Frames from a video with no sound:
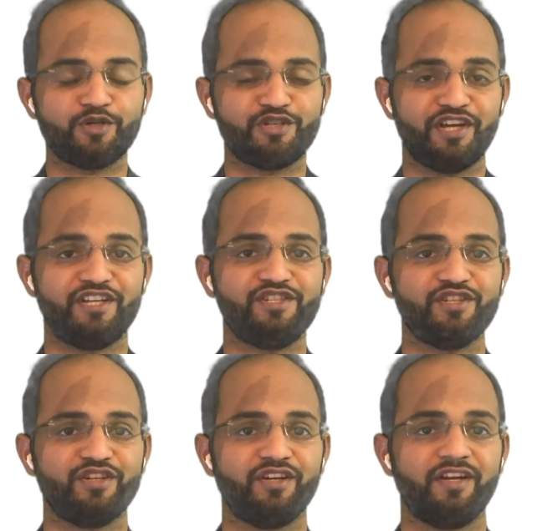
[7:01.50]

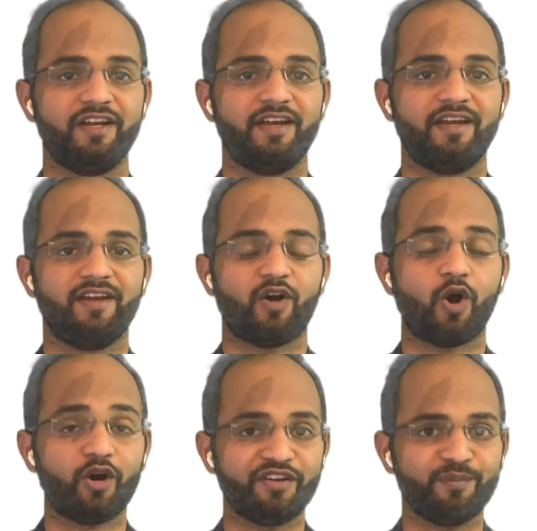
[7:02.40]
change
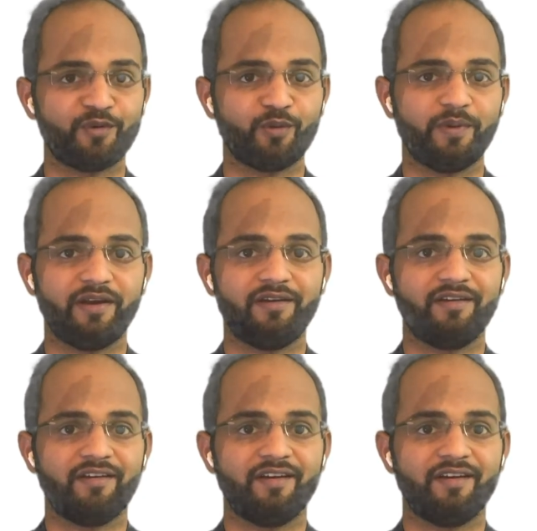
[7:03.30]
or improvement